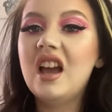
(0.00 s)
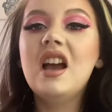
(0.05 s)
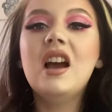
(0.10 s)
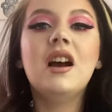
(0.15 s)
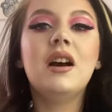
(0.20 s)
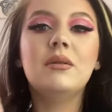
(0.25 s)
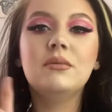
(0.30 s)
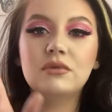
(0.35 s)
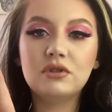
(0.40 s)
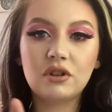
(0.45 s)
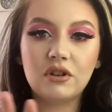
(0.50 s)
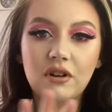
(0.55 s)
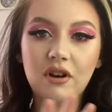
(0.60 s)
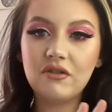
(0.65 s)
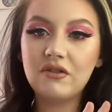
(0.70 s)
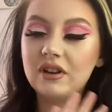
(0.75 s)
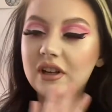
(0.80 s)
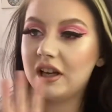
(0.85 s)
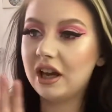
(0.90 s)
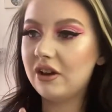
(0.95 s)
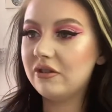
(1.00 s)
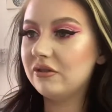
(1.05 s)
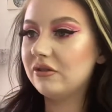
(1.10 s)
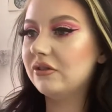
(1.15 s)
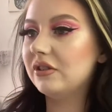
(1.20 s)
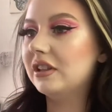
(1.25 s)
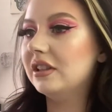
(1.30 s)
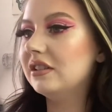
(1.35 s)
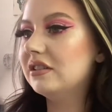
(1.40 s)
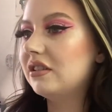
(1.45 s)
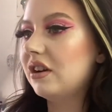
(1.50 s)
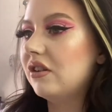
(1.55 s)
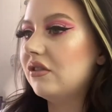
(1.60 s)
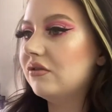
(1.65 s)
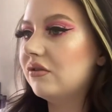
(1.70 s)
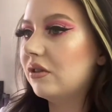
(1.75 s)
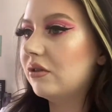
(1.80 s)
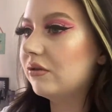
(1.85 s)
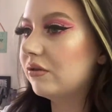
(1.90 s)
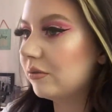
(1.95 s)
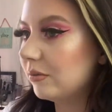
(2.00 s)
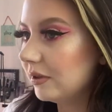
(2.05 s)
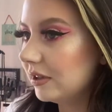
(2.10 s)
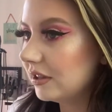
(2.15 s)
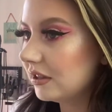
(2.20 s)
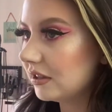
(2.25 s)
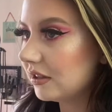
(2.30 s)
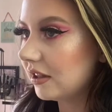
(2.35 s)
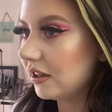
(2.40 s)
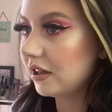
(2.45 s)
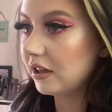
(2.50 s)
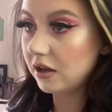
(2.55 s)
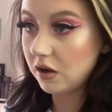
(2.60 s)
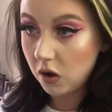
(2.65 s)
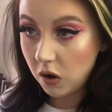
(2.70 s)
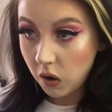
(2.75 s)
I'm sorry, I feel like everything is going wrong for me today.